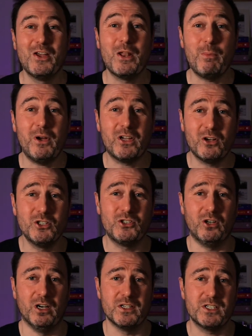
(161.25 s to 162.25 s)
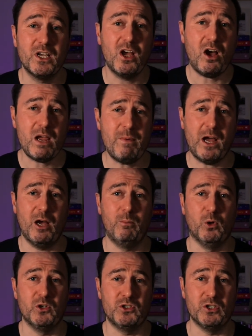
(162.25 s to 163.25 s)
Now, by contrast, high power
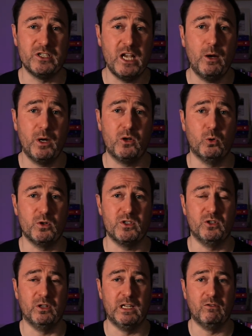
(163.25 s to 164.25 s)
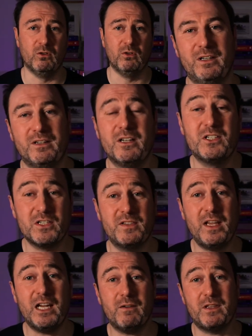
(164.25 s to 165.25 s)
postures lower cortisol levels. Now, just
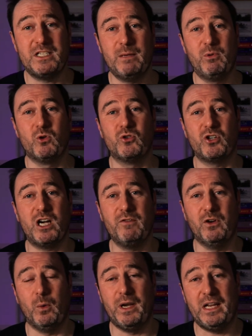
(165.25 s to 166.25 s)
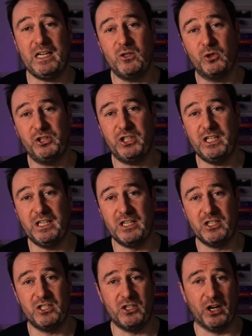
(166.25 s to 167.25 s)
think of the typical driver when he or she
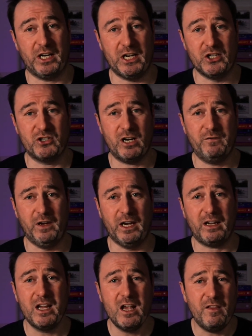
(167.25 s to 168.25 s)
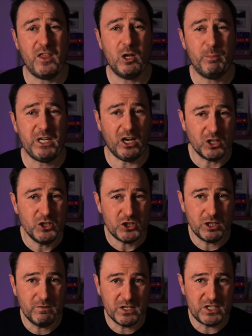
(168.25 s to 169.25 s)
is stuck in traffic. They'll be hunched
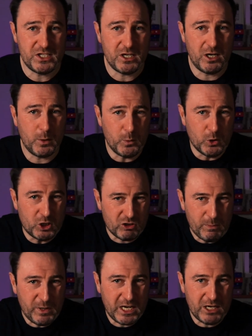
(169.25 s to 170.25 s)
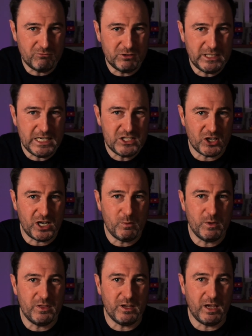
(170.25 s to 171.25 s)
over the steering wheel, gripping it really tight
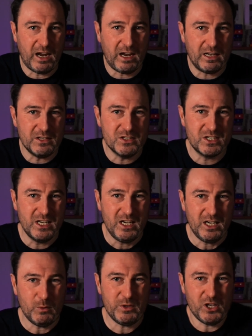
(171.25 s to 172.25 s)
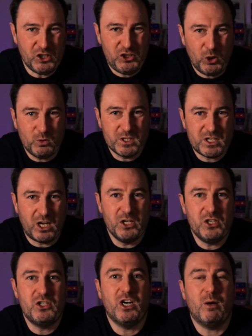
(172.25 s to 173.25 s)
with their hands, with their shoulders
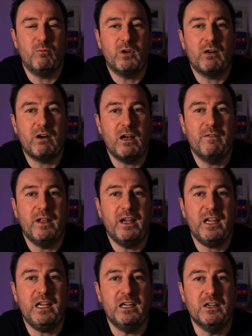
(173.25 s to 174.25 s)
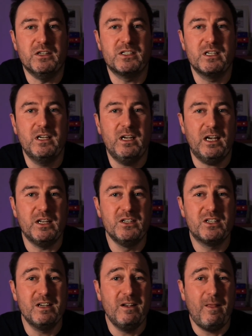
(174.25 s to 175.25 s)
hunched up around their ears. And